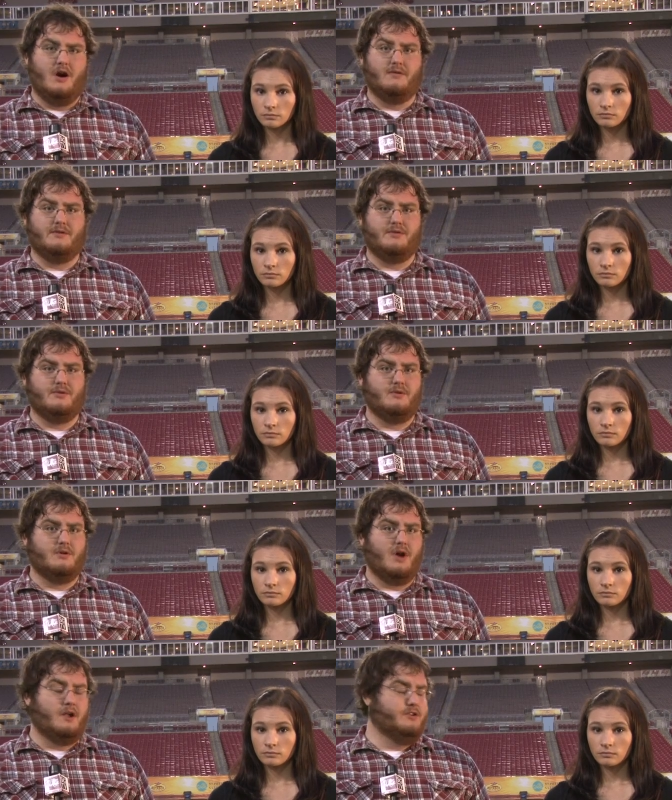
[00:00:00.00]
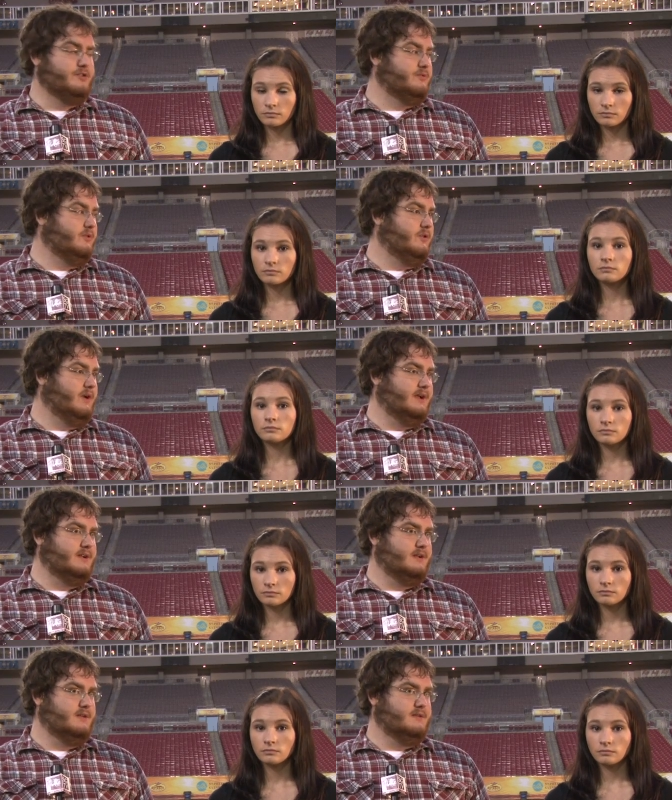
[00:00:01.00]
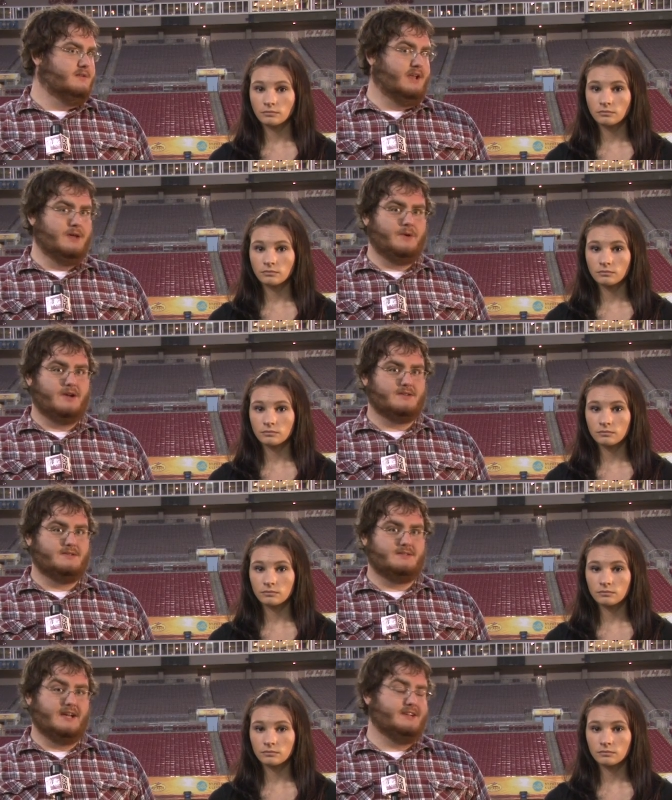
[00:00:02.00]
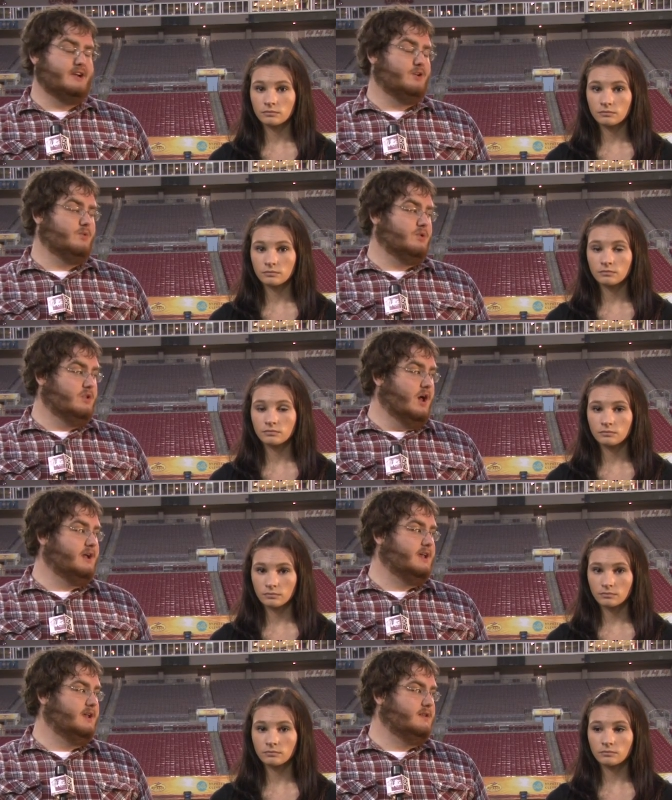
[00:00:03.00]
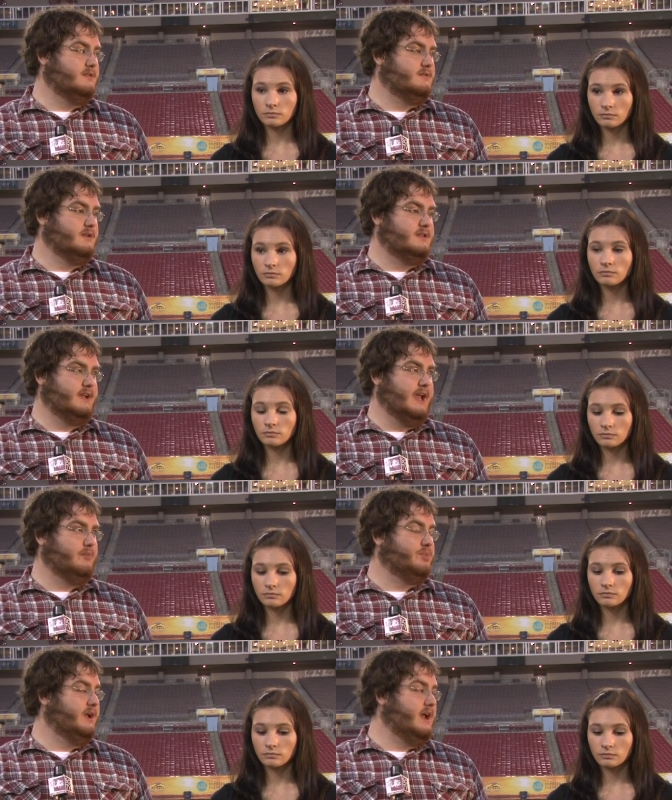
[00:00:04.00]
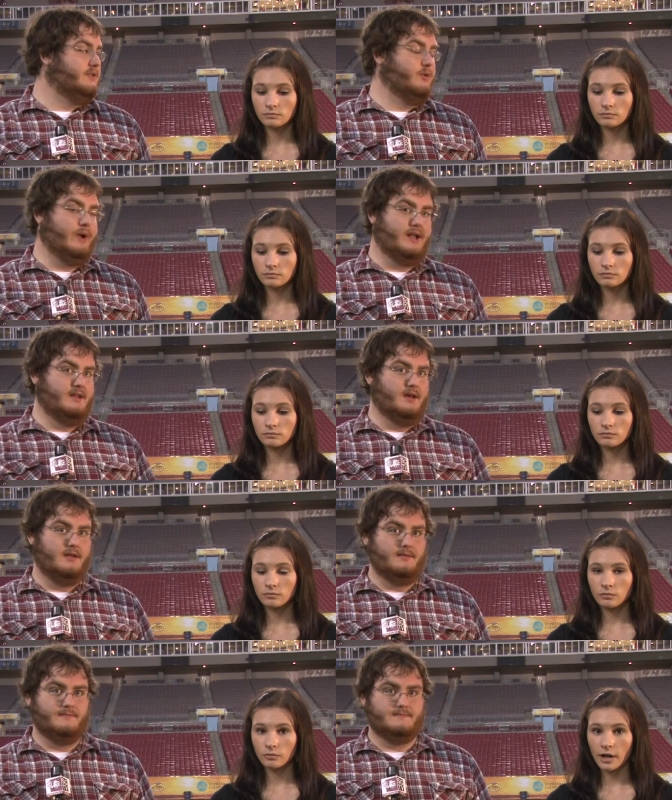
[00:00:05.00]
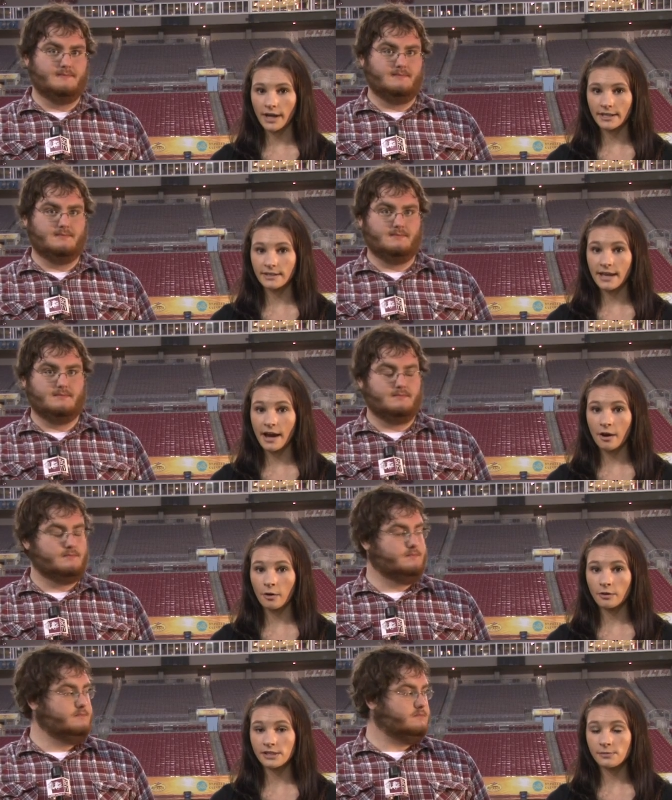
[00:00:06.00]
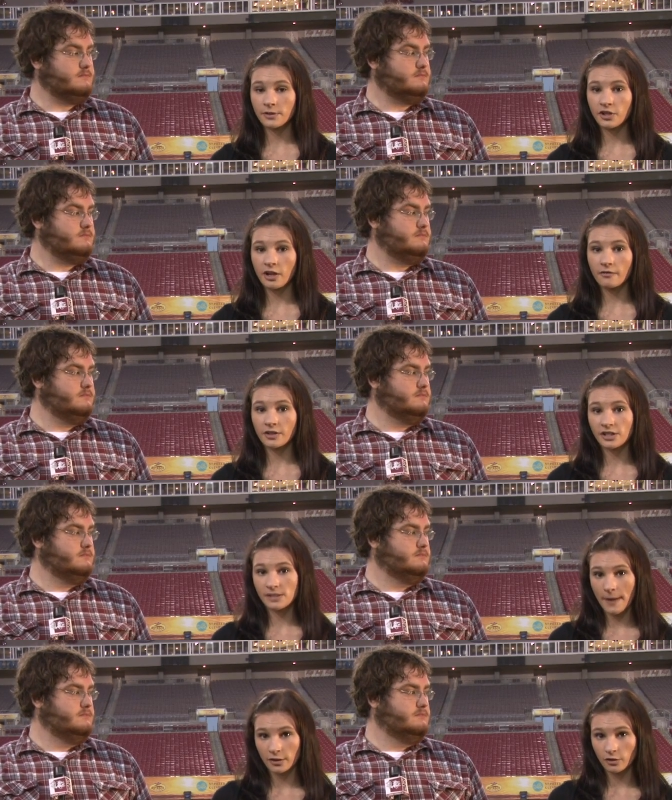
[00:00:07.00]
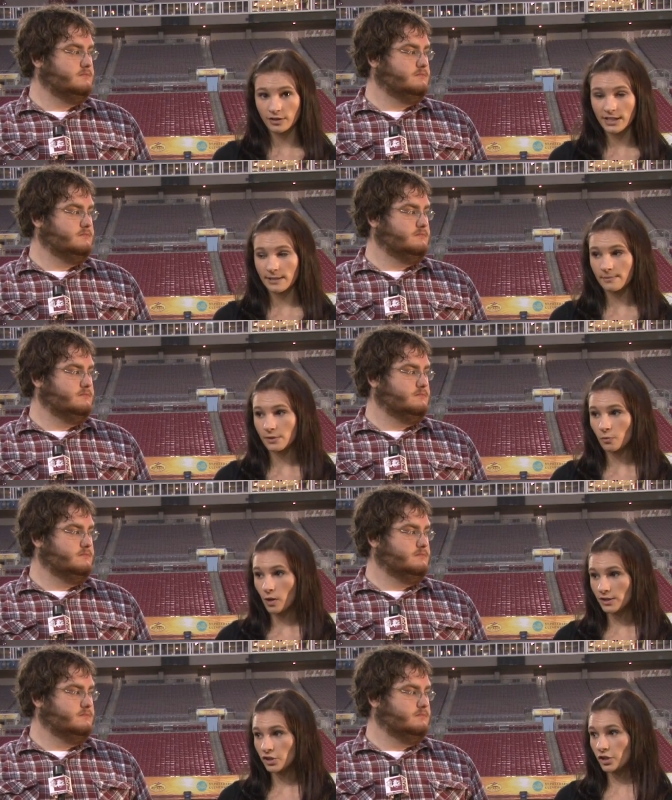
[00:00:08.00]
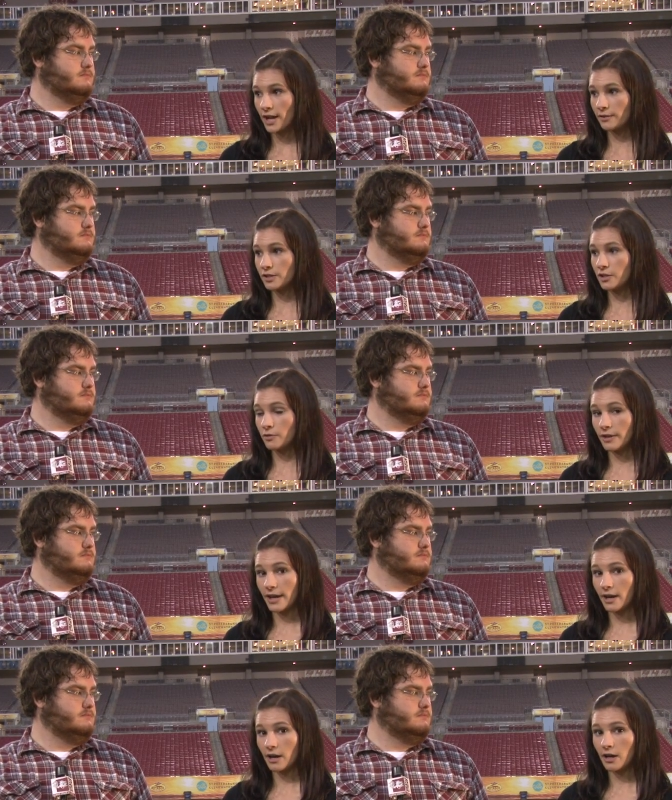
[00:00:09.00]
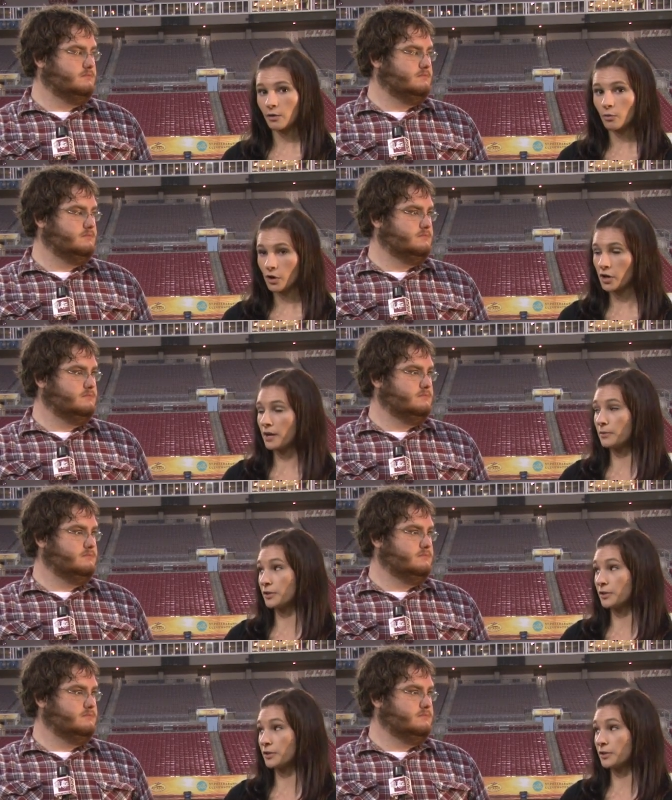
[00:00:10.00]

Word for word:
Speaker 1: overthrew or underthrew, and the Gamecock secondary were lucky that the game played out the way it did.
Speaker 2: Right. Now, switching over to special teams, what stood out to you there? What grade